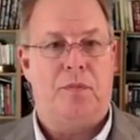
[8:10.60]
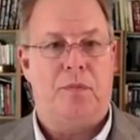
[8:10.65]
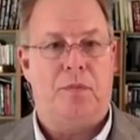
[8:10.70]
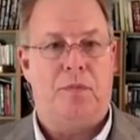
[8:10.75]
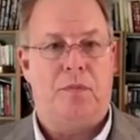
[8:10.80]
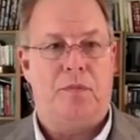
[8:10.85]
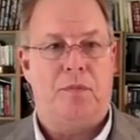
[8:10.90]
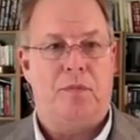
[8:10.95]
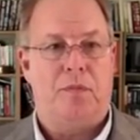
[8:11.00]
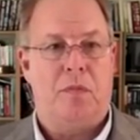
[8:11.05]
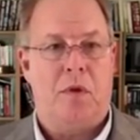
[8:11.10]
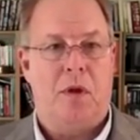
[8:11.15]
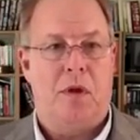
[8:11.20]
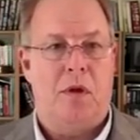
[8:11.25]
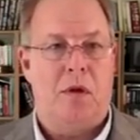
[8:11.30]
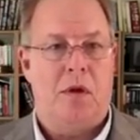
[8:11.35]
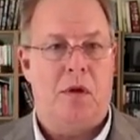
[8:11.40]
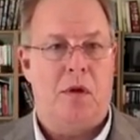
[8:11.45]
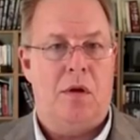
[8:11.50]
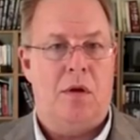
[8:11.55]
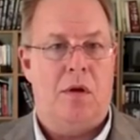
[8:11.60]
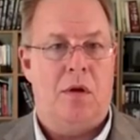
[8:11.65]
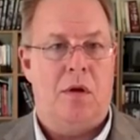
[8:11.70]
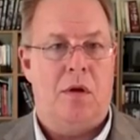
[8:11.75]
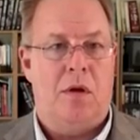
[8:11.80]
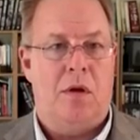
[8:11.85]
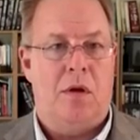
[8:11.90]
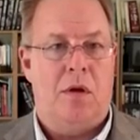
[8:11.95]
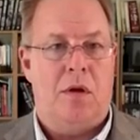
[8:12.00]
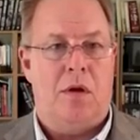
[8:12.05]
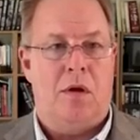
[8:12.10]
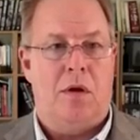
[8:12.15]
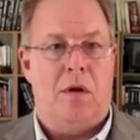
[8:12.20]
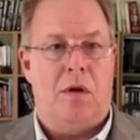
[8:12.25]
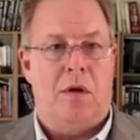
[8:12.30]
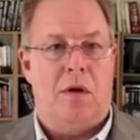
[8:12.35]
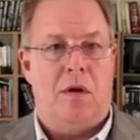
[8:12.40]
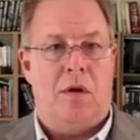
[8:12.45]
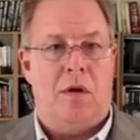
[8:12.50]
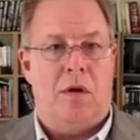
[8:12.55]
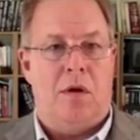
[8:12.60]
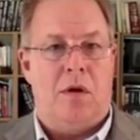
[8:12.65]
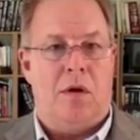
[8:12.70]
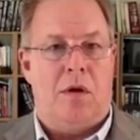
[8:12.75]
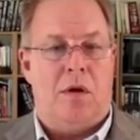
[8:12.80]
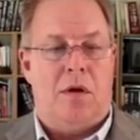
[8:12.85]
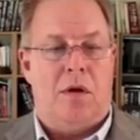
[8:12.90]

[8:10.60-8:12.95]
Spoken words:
(silence)